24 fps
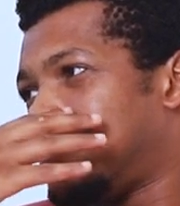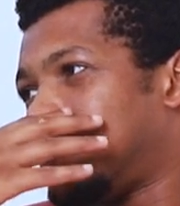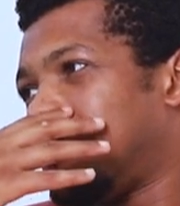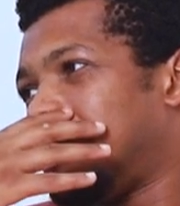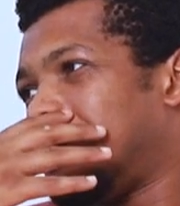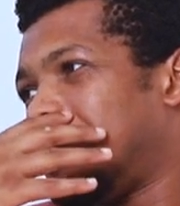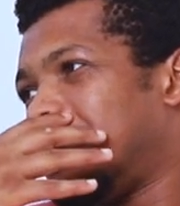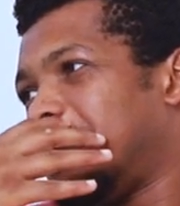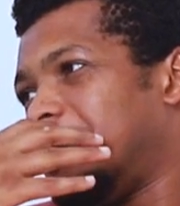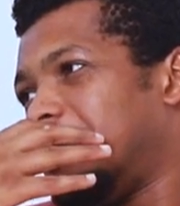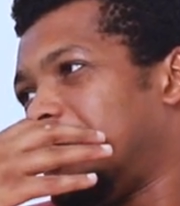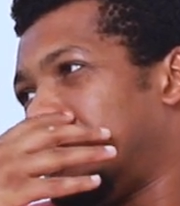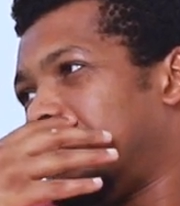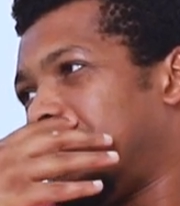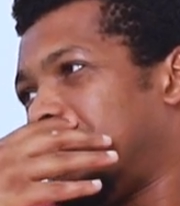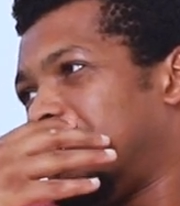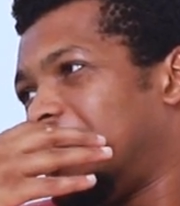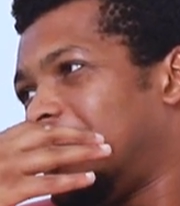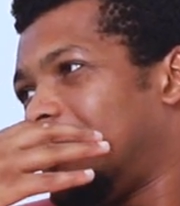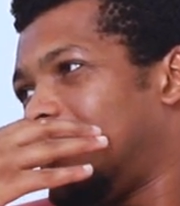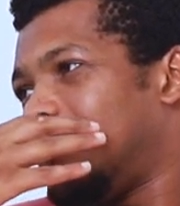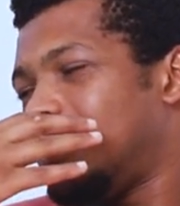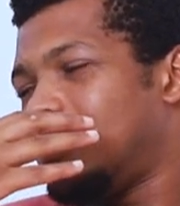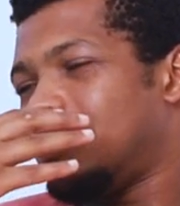That's an
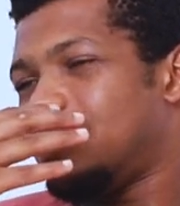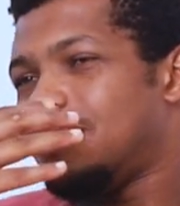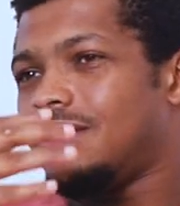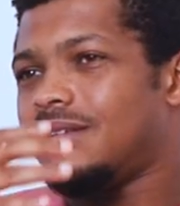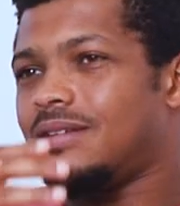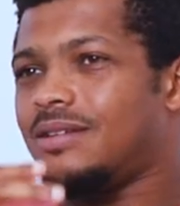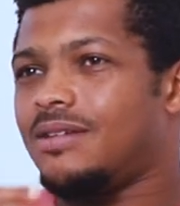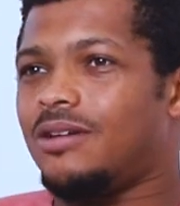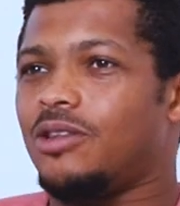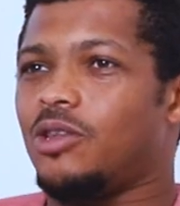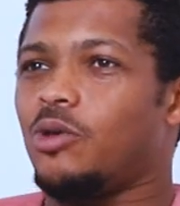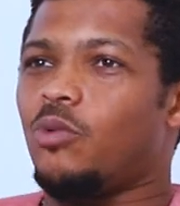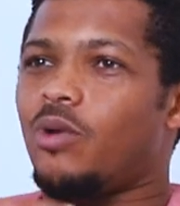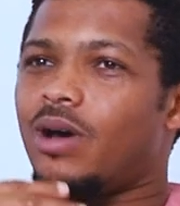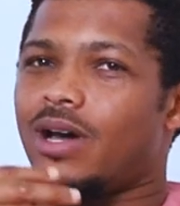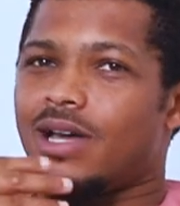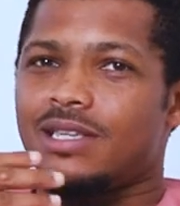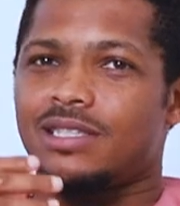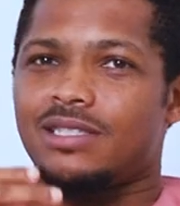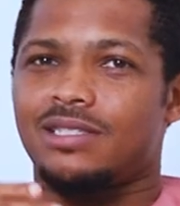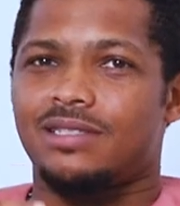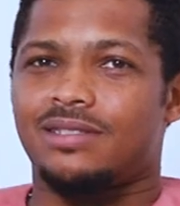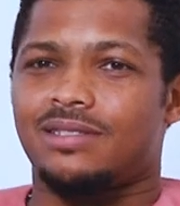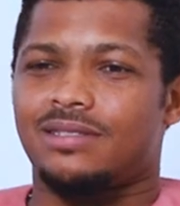interesting one.
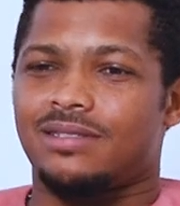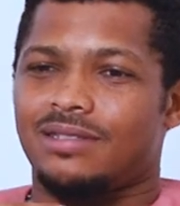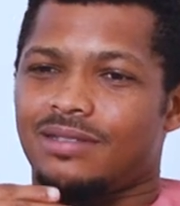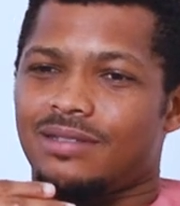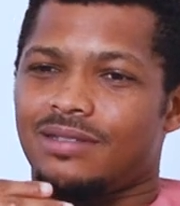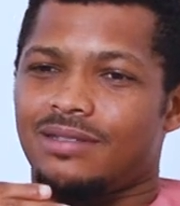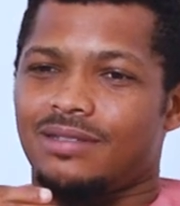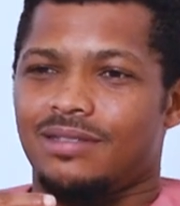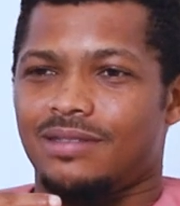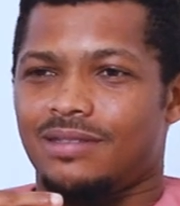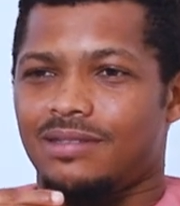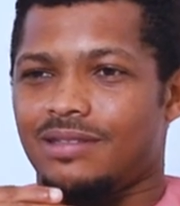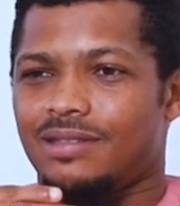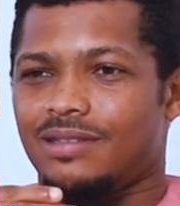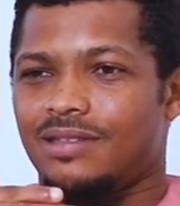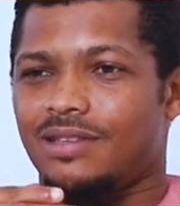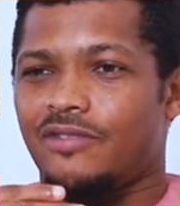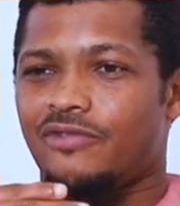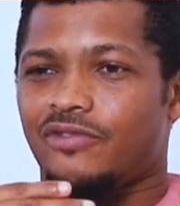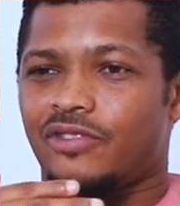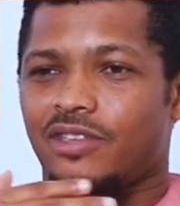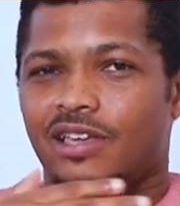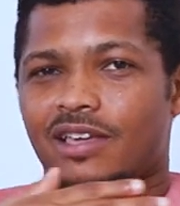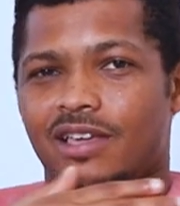Otherwise,
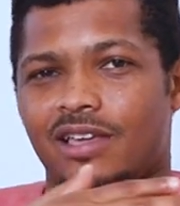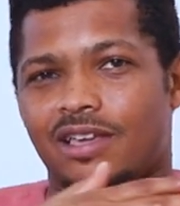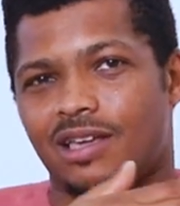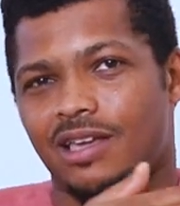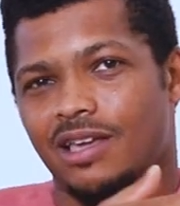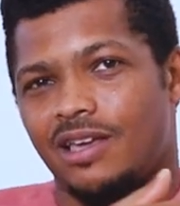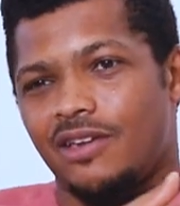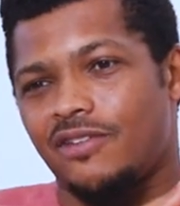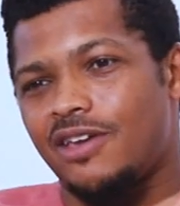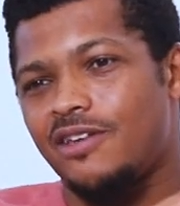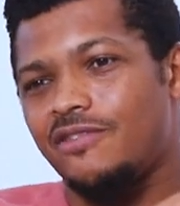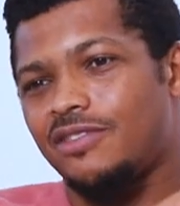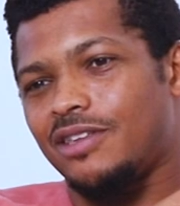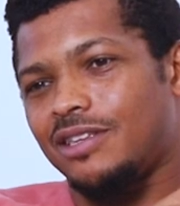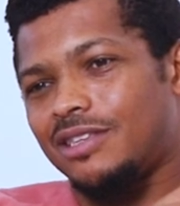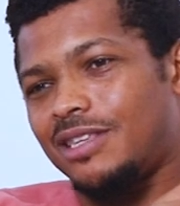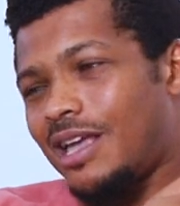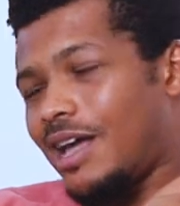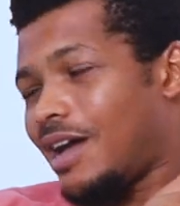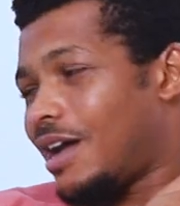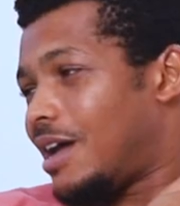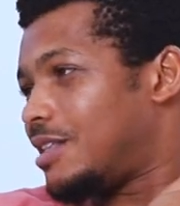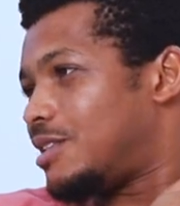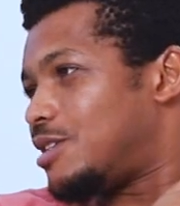you if, miss it. If, if the
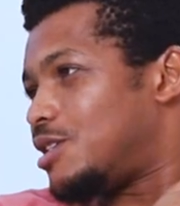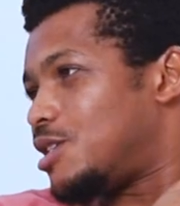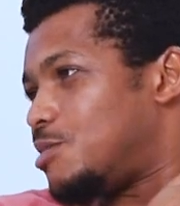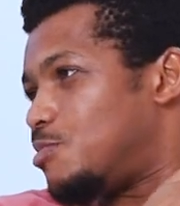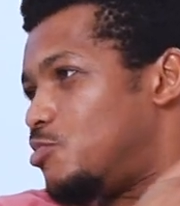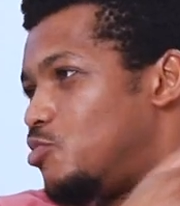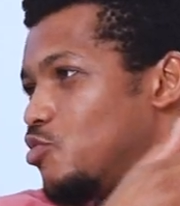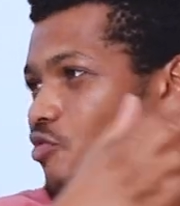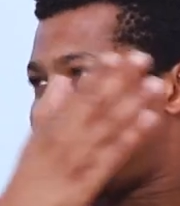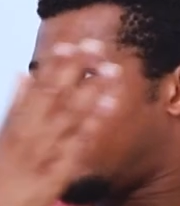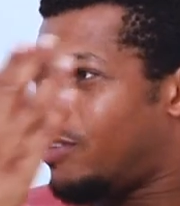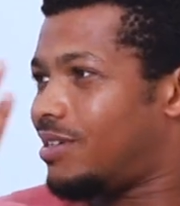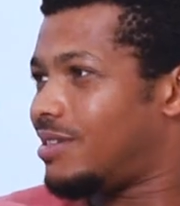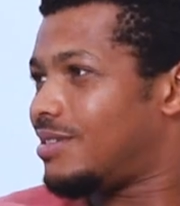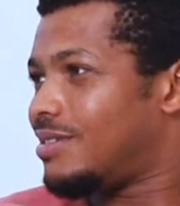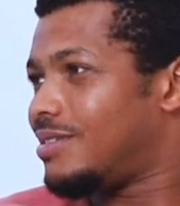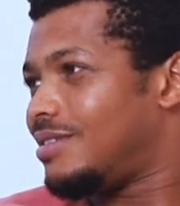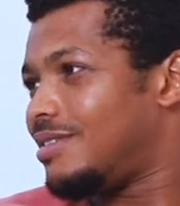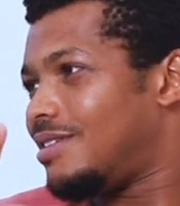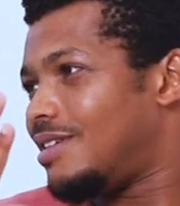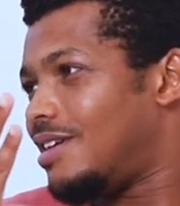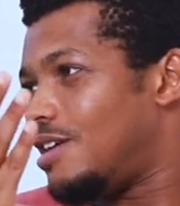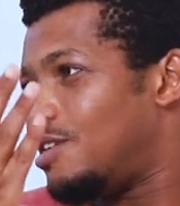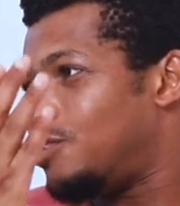target is
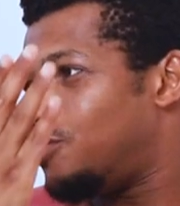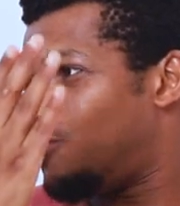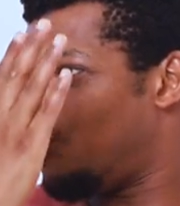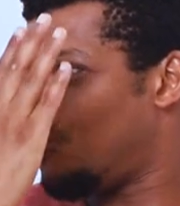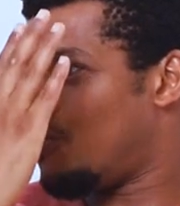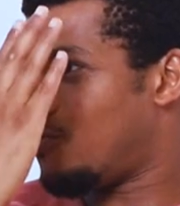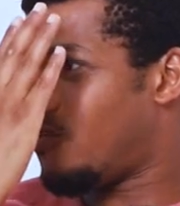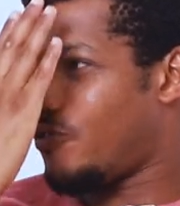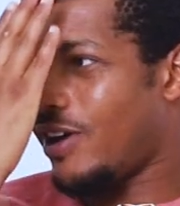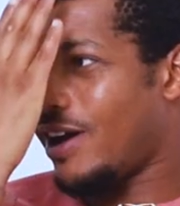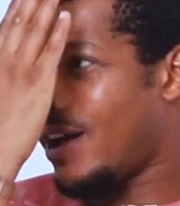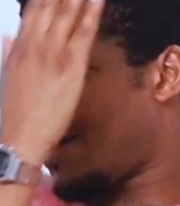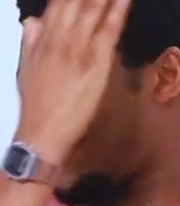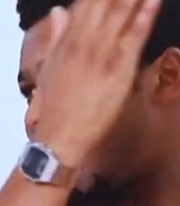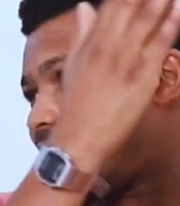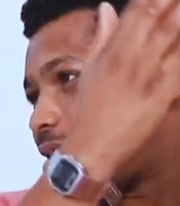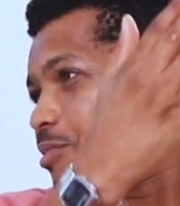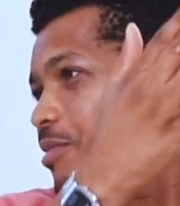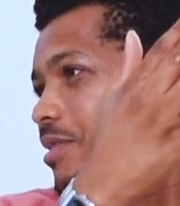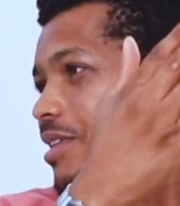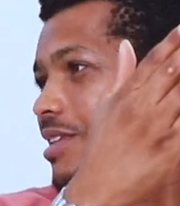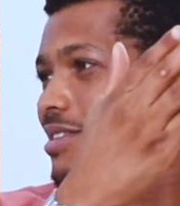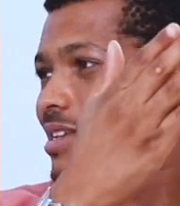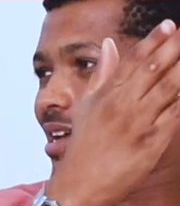moving and you fire
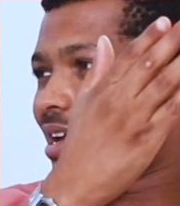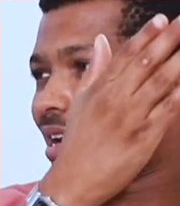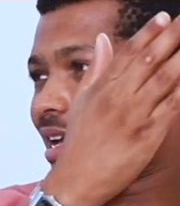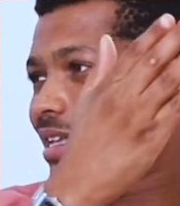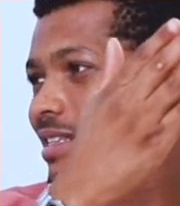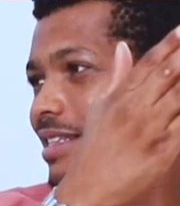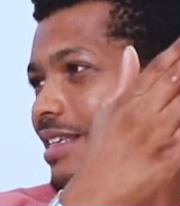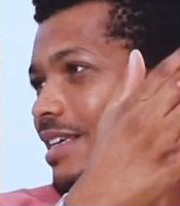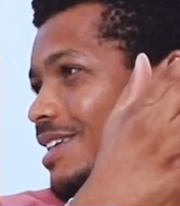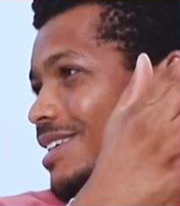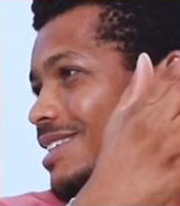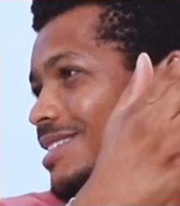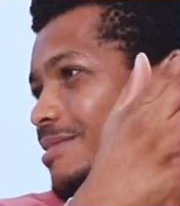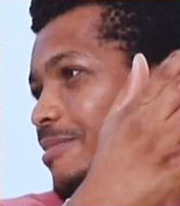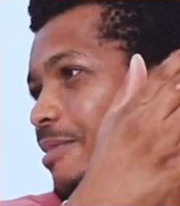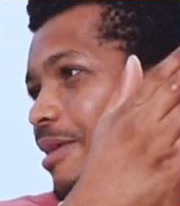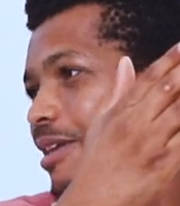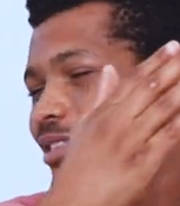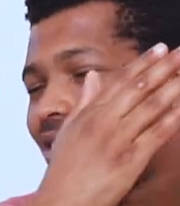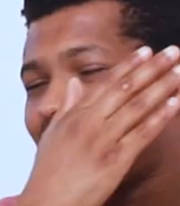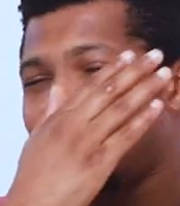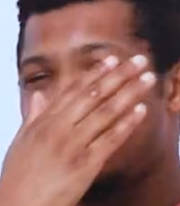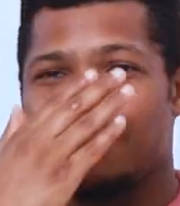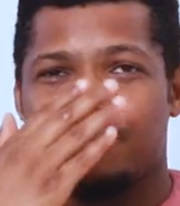at where the target is,
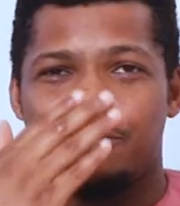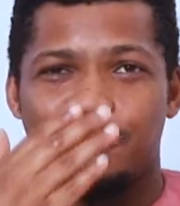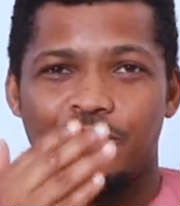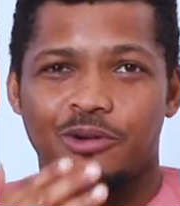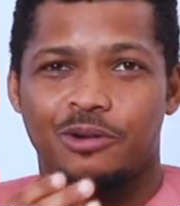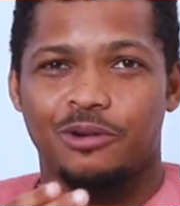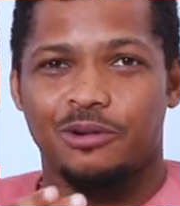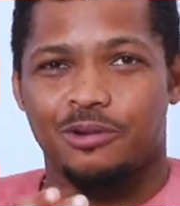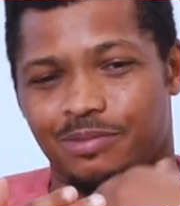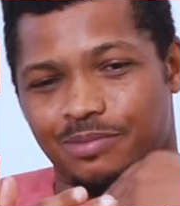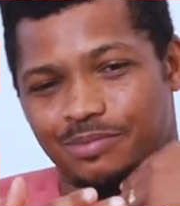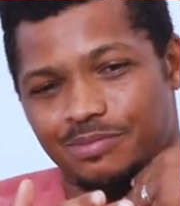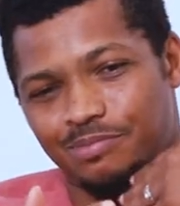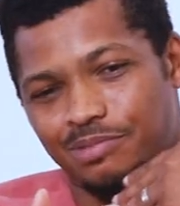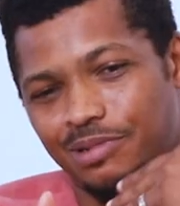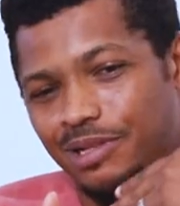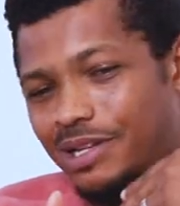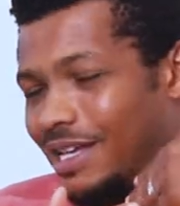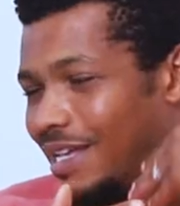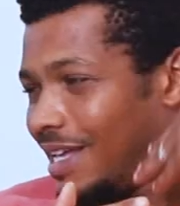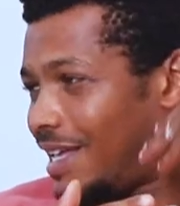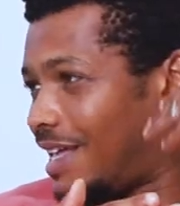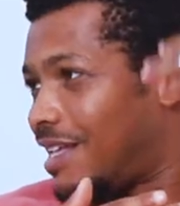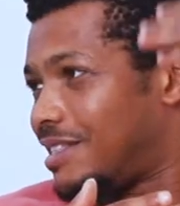by the time your
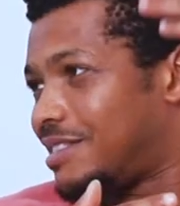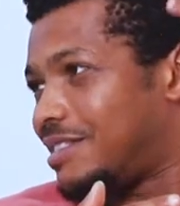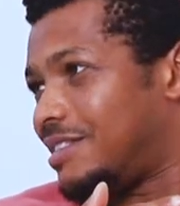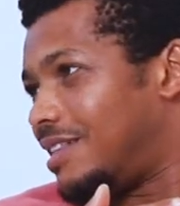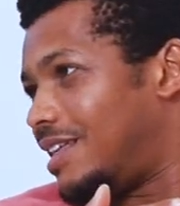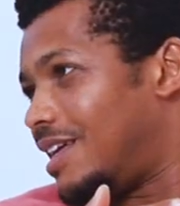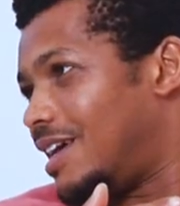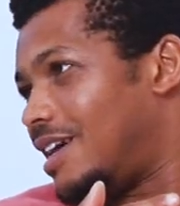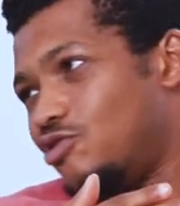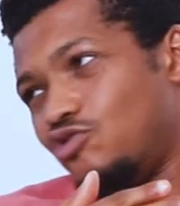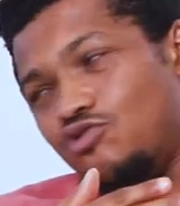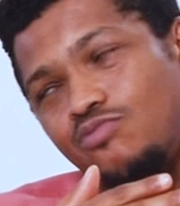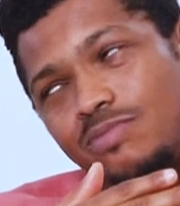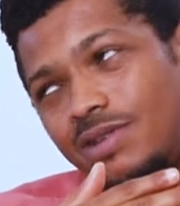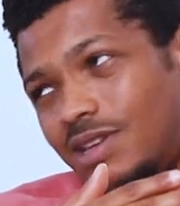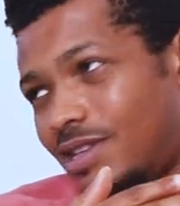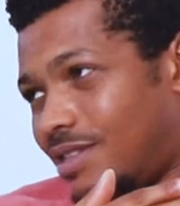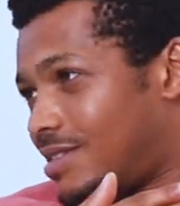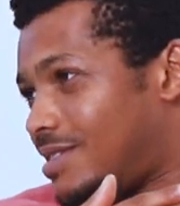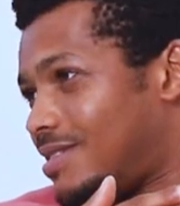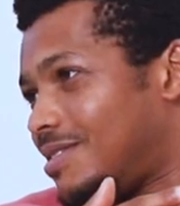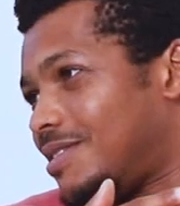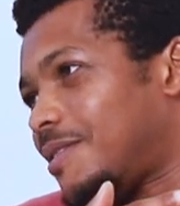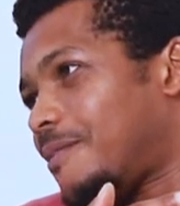bullet gets there, you
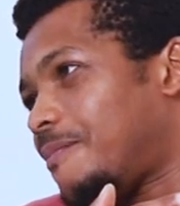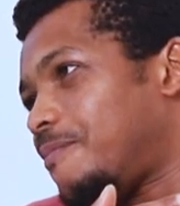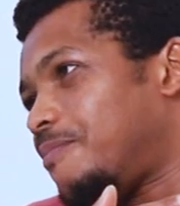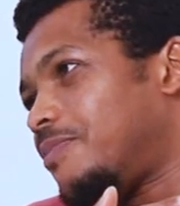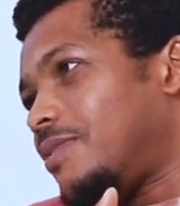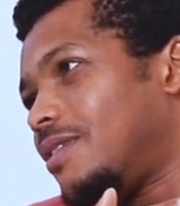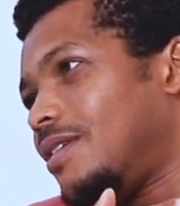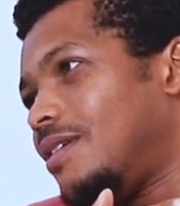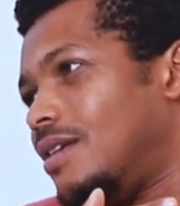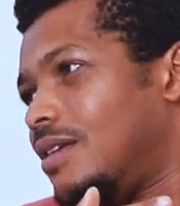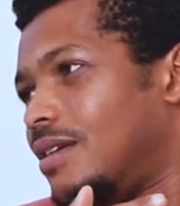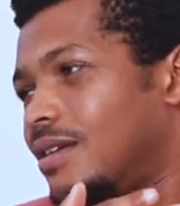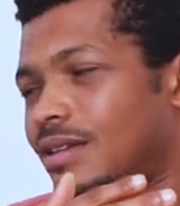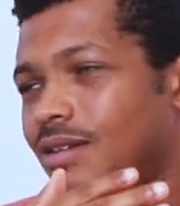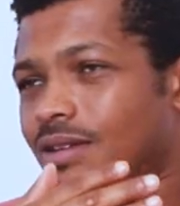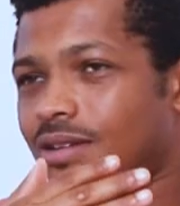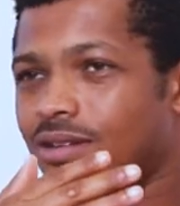miss. Yeah.